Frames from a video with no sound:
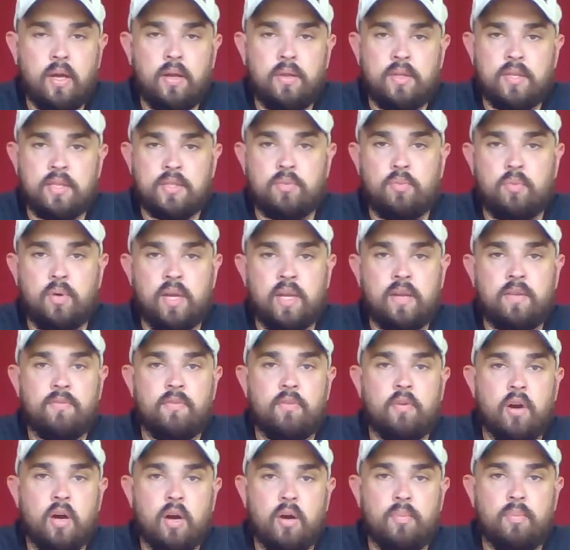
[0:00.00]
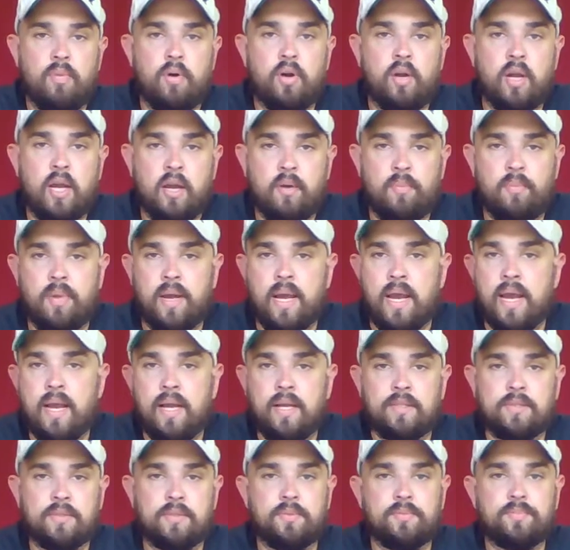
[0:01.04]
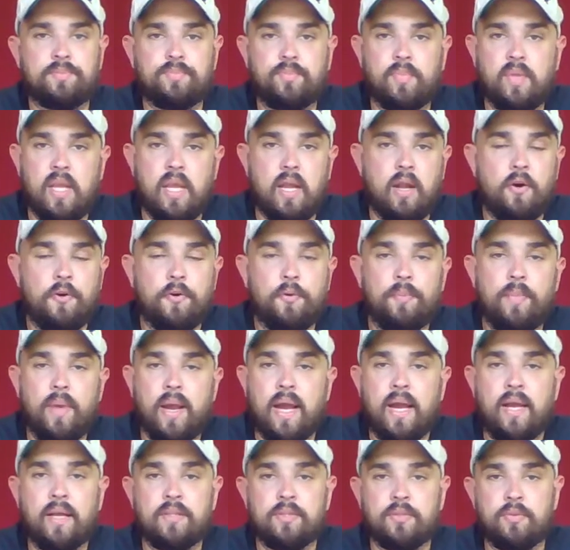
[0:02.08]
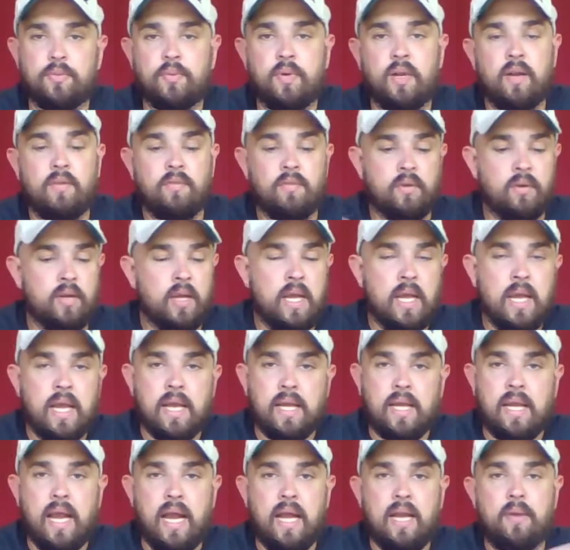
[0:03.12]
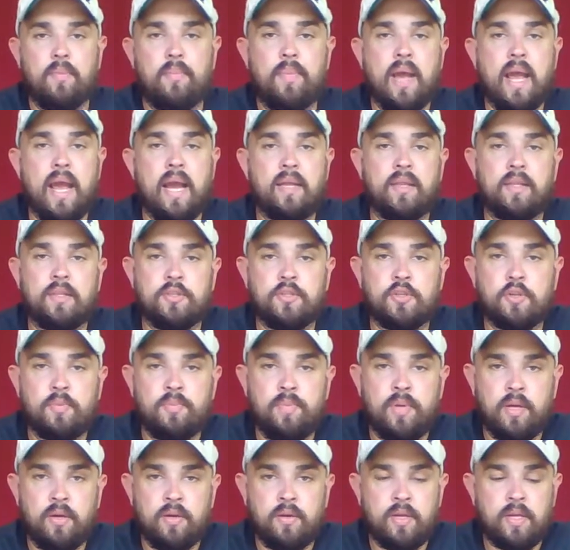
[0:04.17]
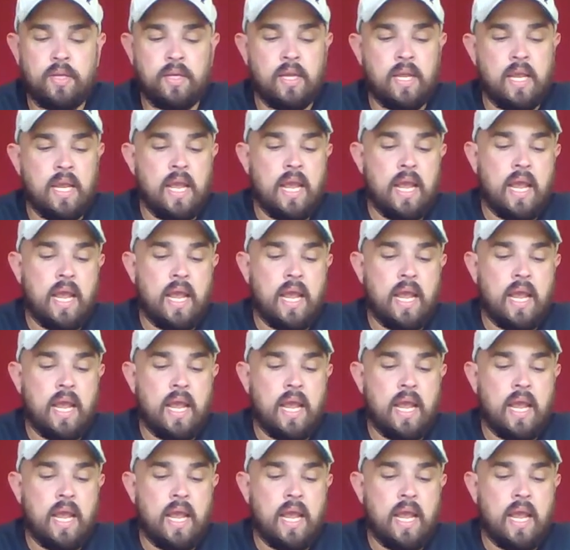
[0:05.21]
this week for our bug out bags, or get home bags, or whatever kind of bag that you're building.